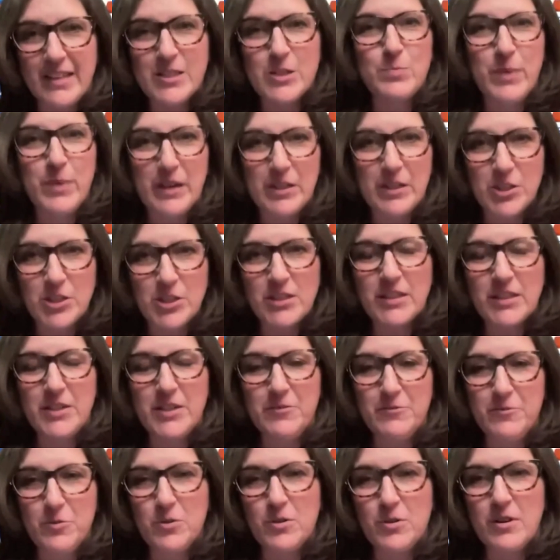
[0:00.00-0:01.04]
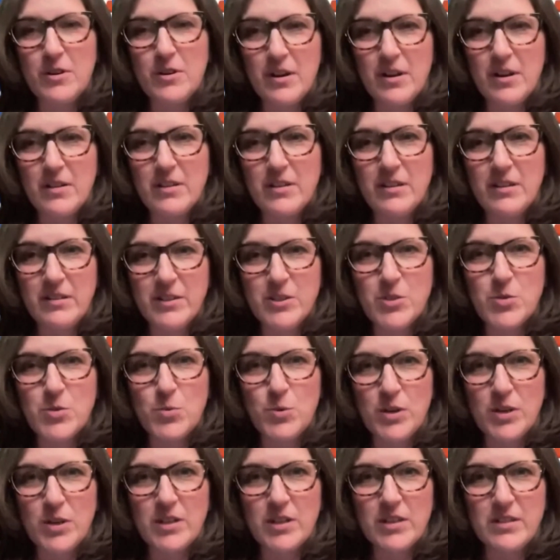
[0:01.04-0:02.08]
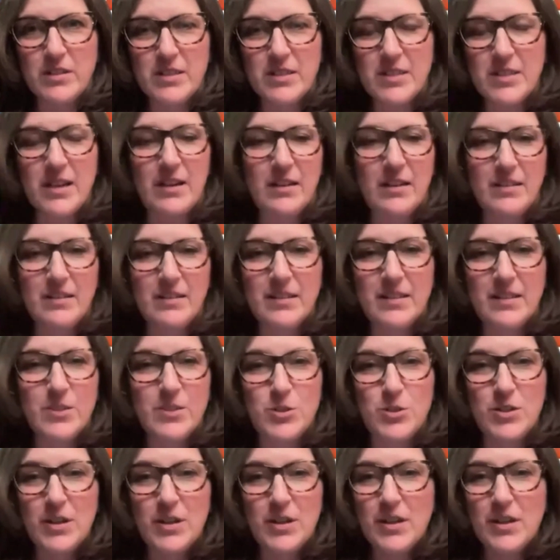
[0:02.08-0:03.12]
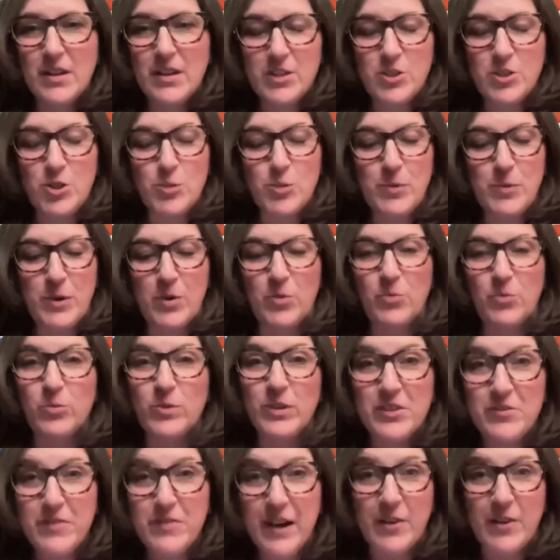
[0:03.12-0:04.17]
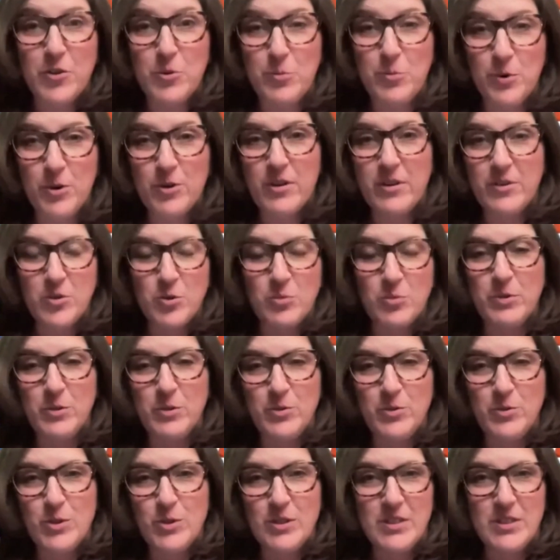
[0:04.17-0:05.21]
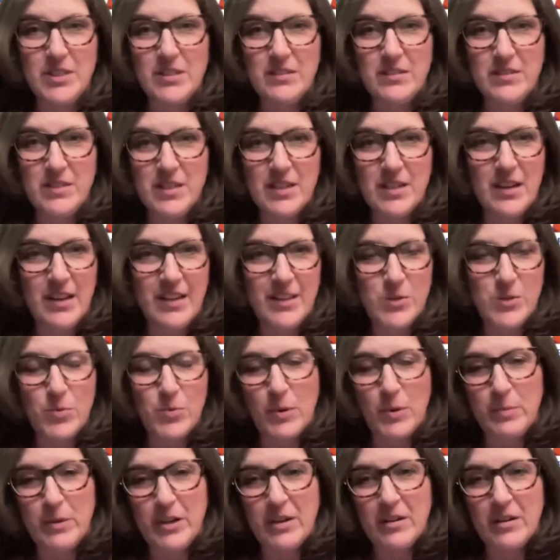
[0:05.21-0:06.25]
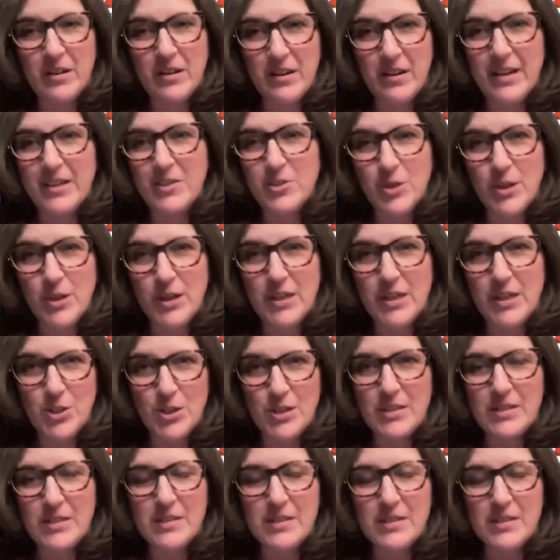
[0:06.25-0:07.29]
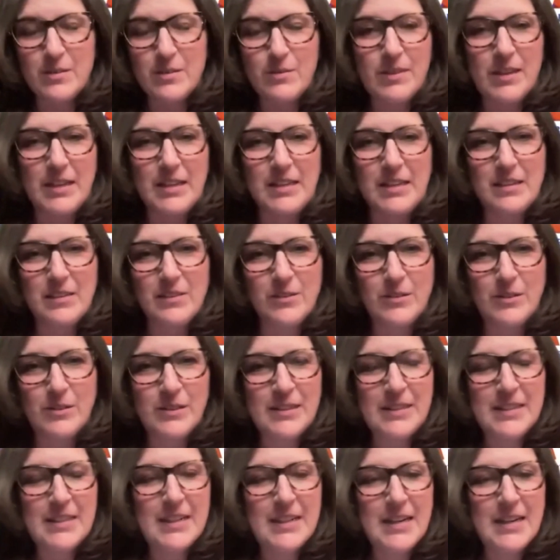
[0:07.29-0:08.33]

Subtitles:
especially for our youngest workers, has just been a really valuable contribution to tonight's webinar and education. So thank you.